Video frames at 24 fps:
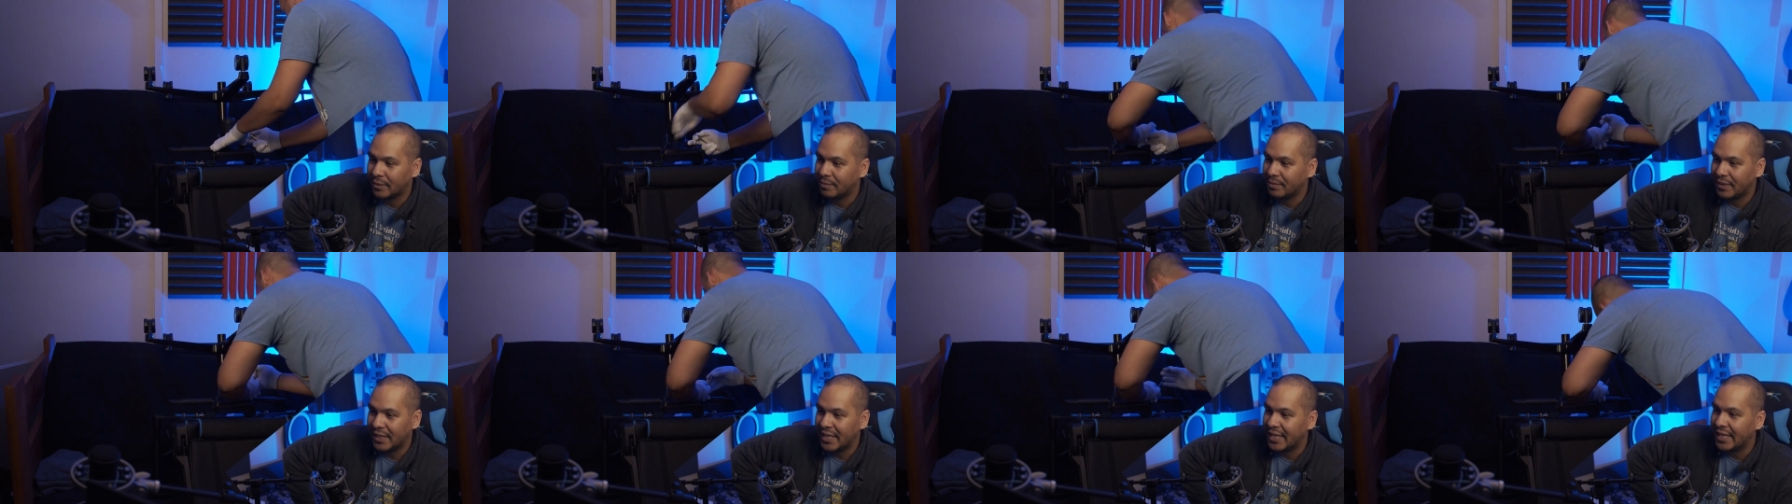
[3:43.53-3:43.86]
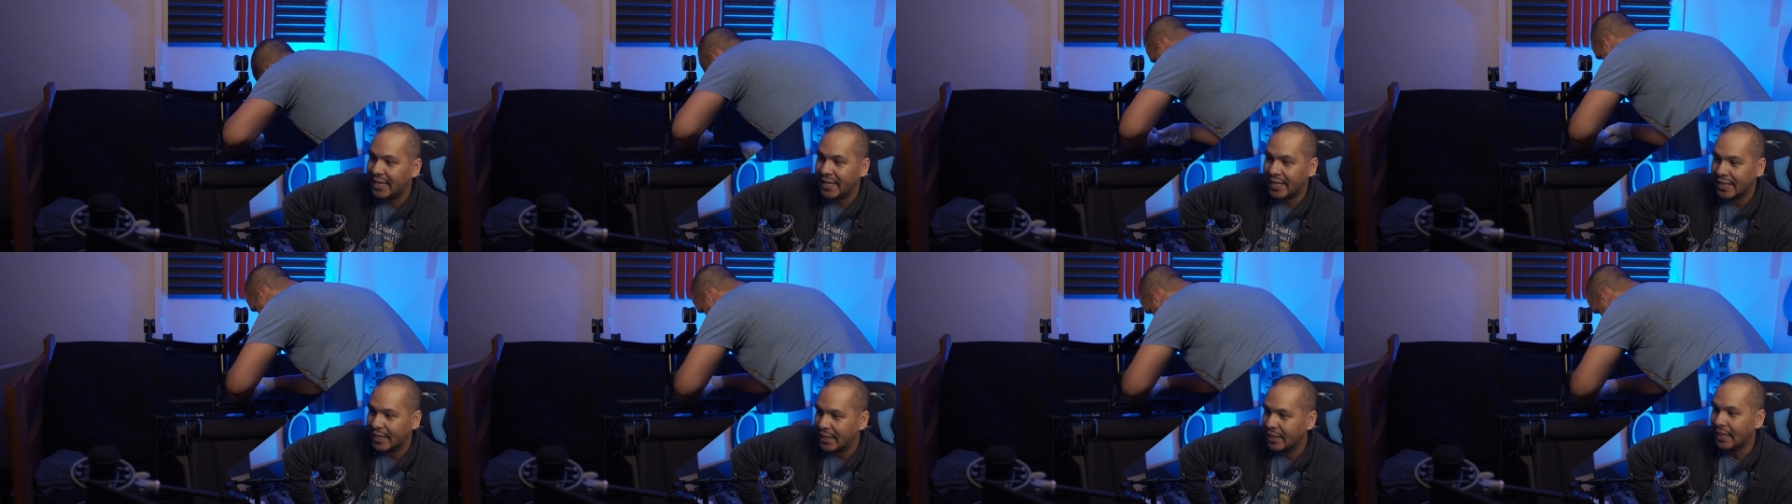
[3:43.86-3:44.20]

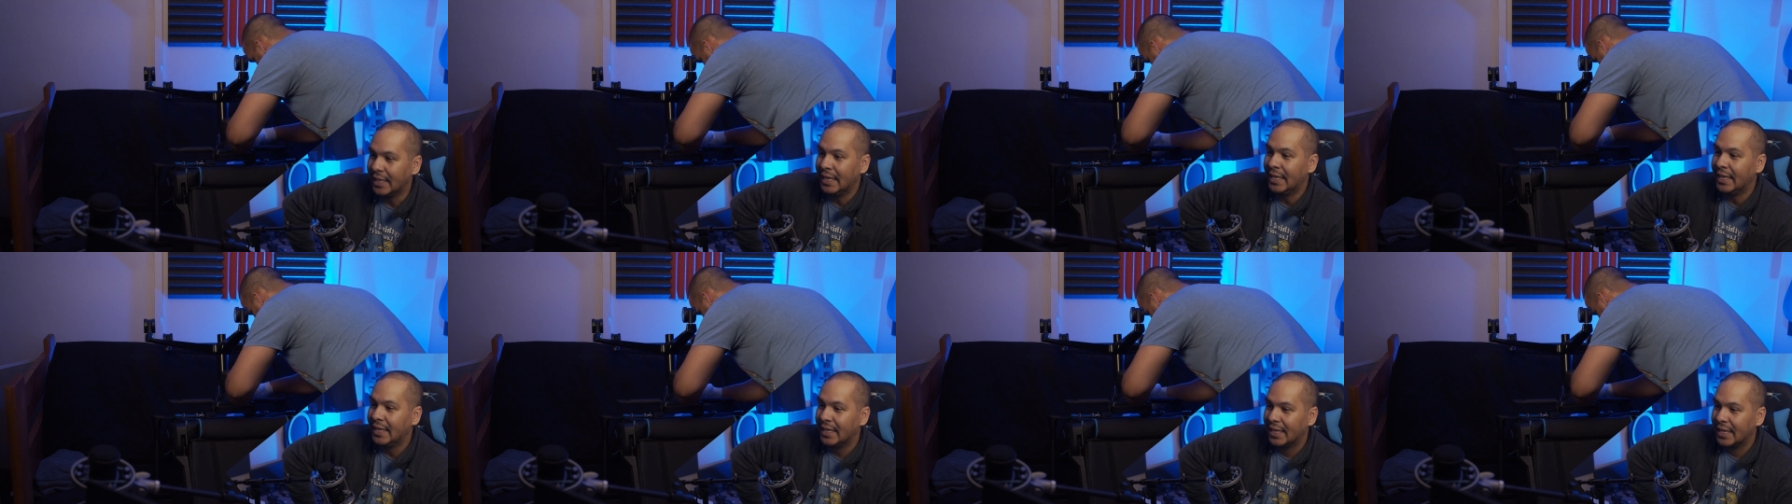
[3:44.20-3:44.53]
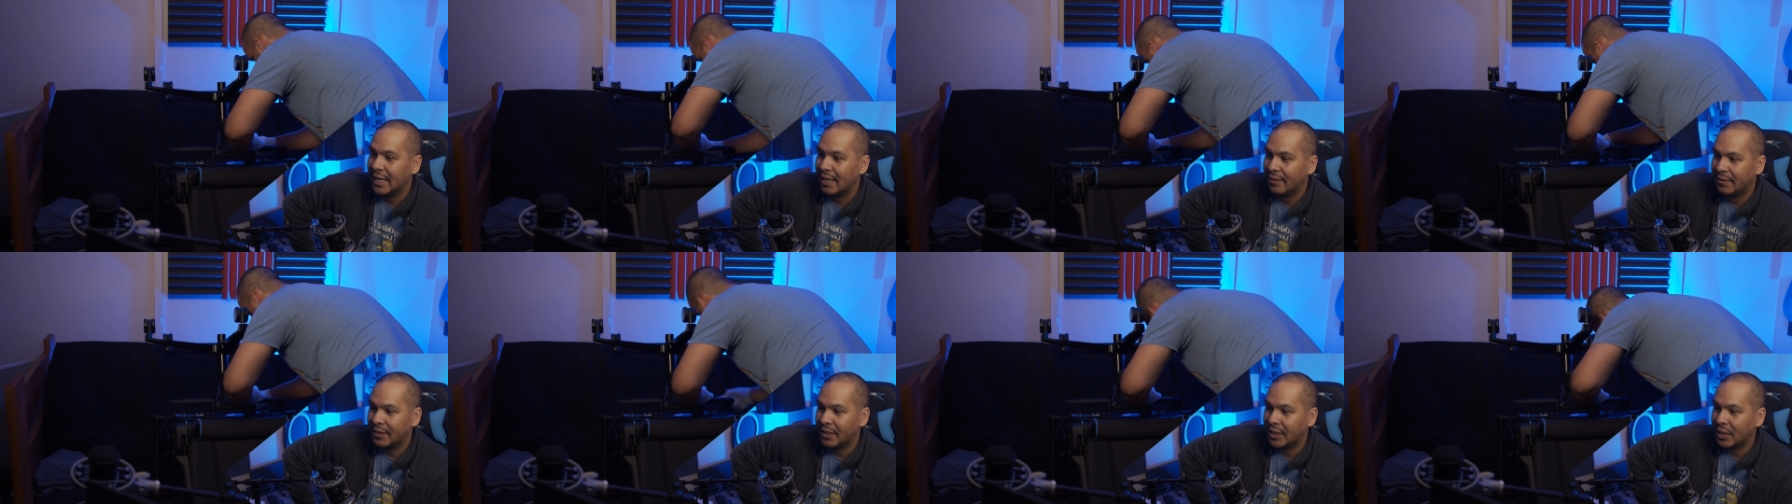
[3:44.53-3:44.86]
idiot
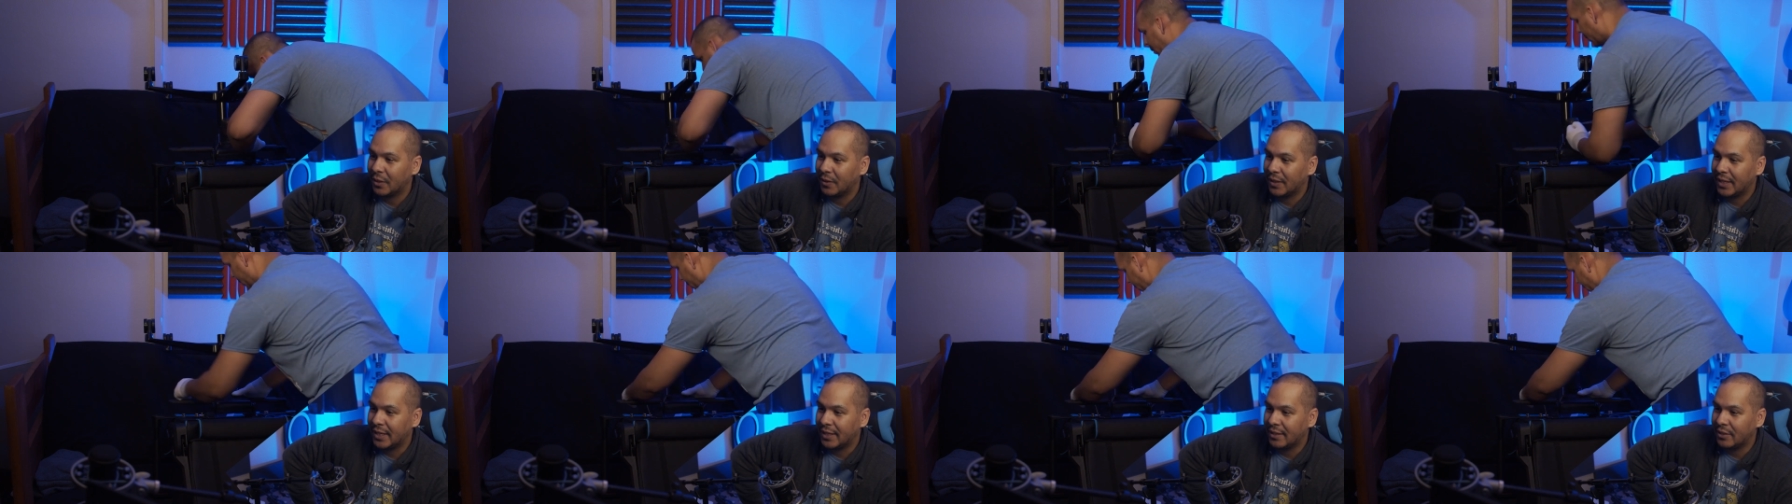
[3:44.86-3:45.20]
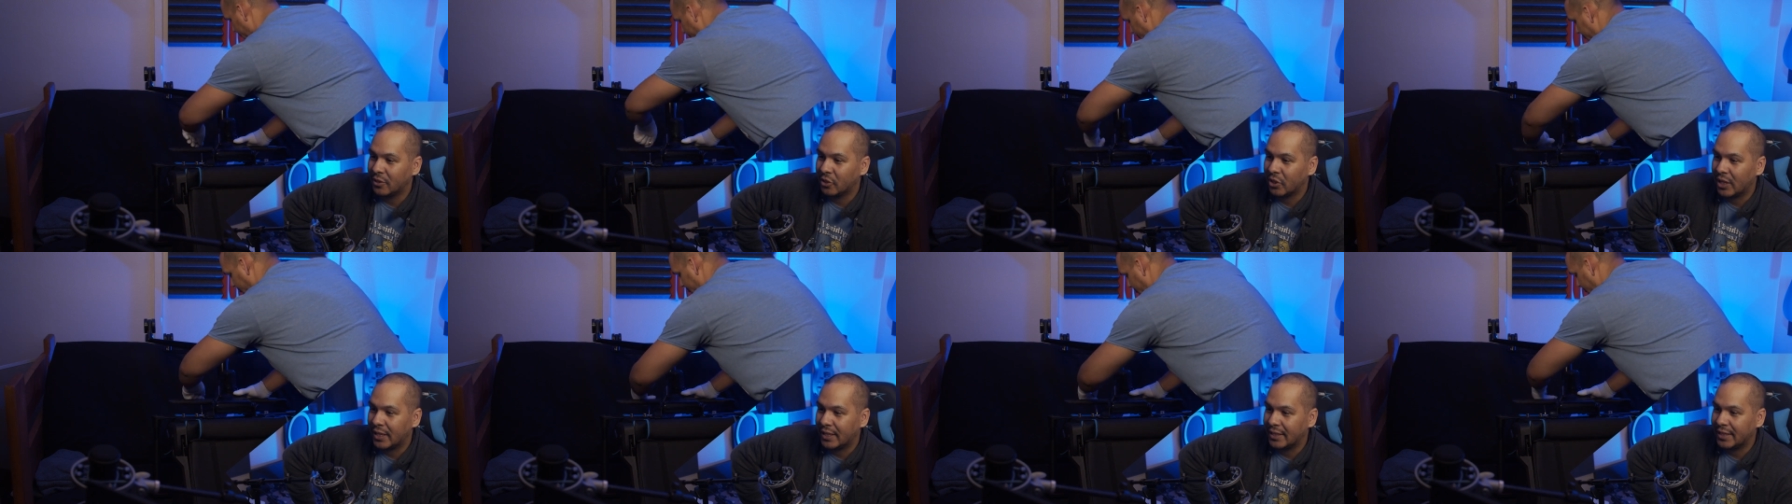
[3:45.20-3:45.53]
having to go ahead and
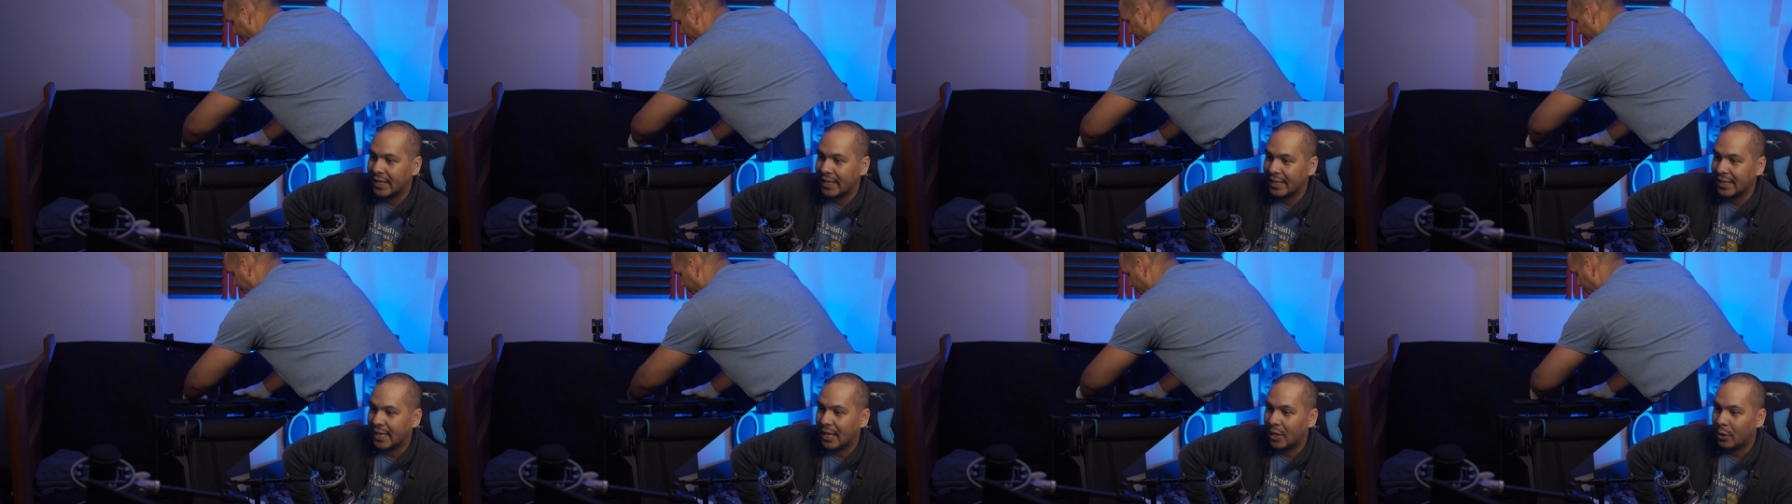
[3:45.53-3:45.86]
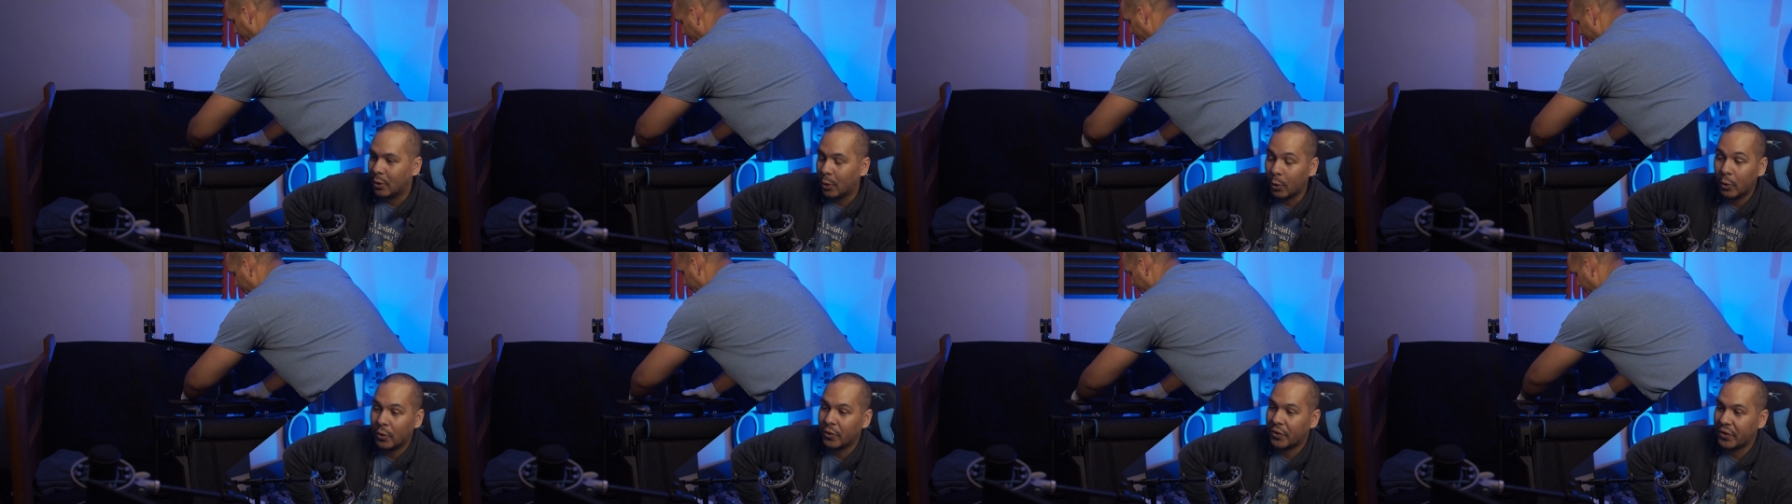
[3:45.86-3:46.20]
try to take that
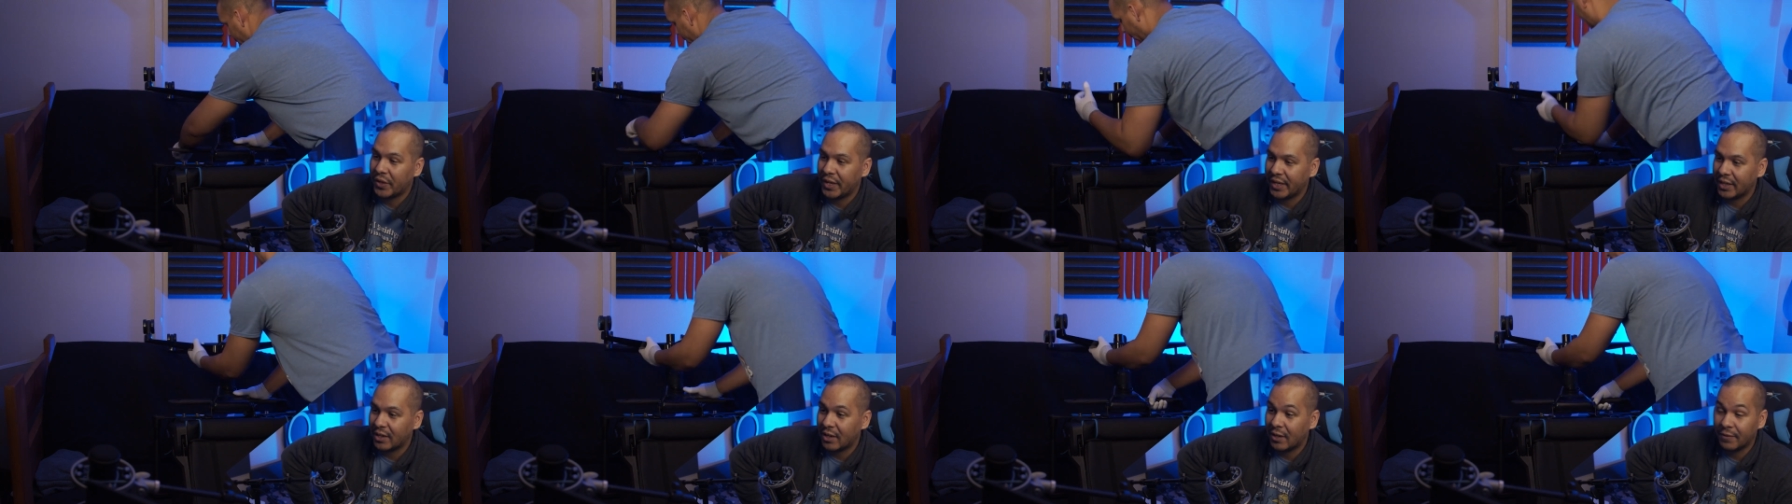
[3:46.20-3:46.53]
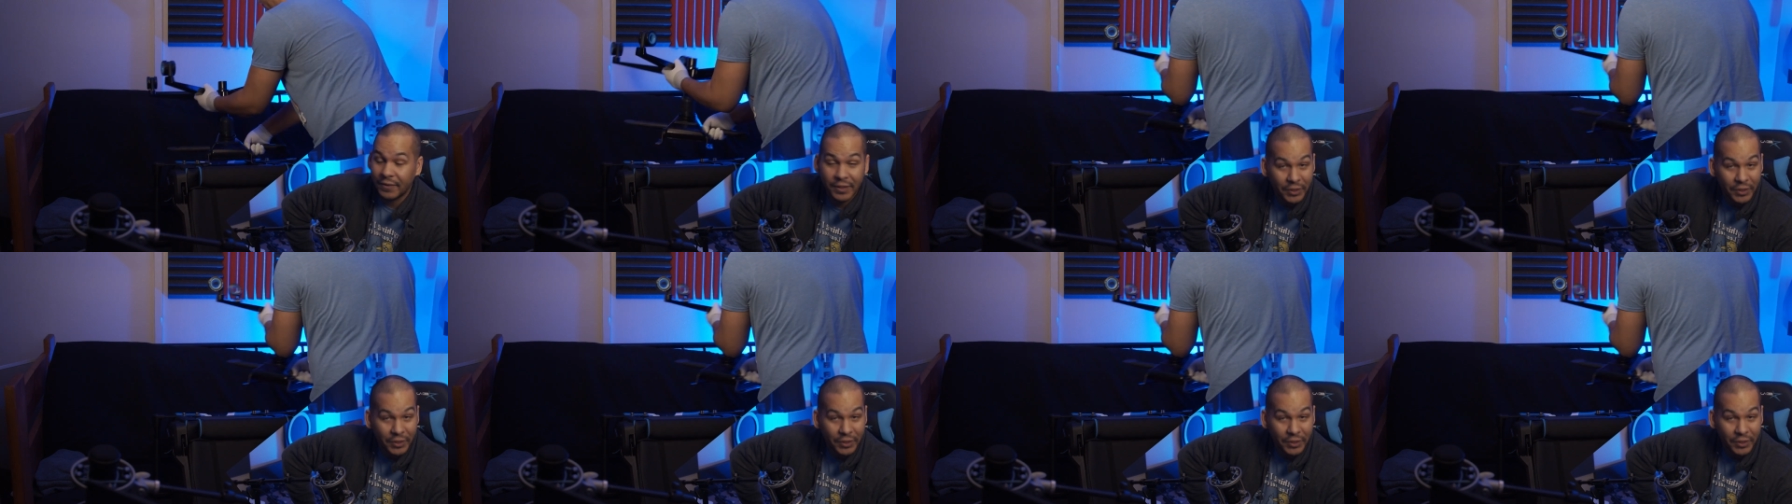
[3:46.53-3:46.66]
whole thing off.